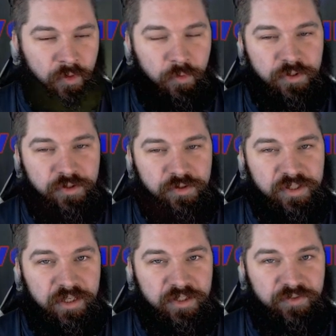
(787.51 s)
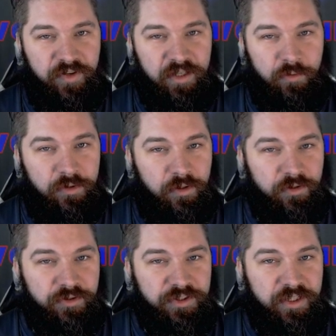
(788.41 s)
Once you're satisfied with all
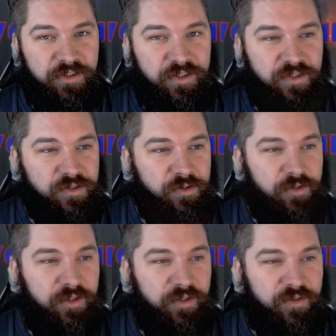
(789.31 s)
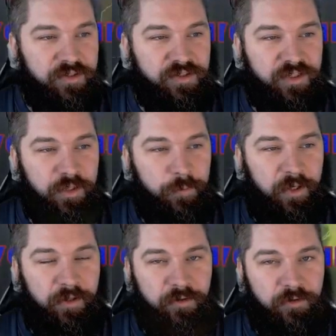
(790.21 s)
your changes, you click this check
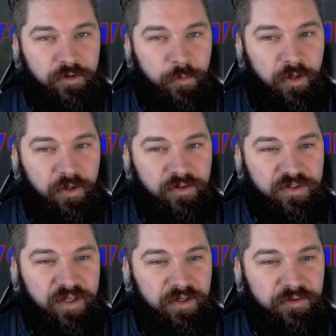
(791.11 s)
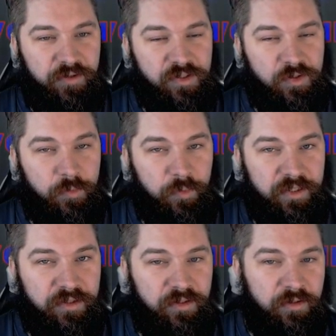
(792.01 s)
button to mark this character as
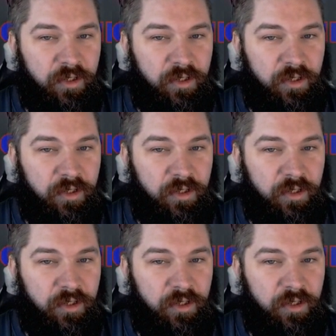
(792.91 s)
complete.